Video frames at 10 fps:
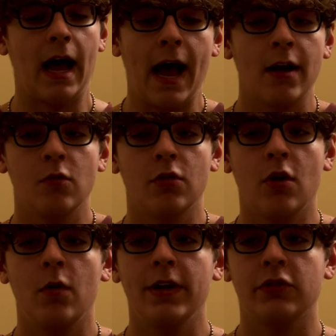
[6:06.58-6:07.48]
I don't
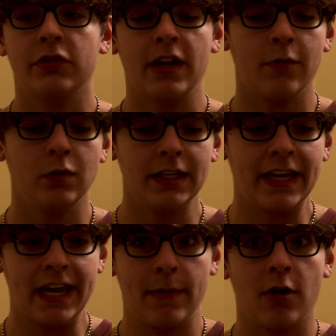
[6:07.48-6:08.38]
know. It just everything
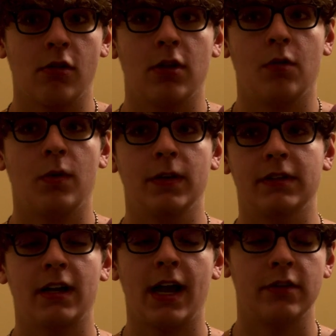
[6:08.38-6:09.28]
came out all at
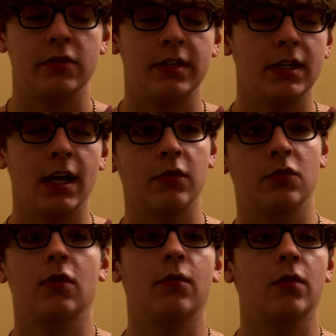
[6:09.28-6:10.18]
once. I just didn't have
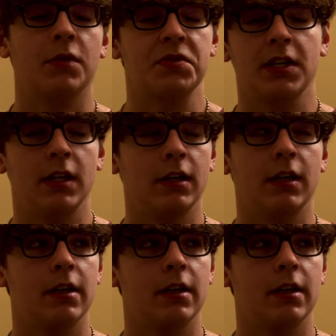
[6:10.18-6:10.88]
control of what I was saying, I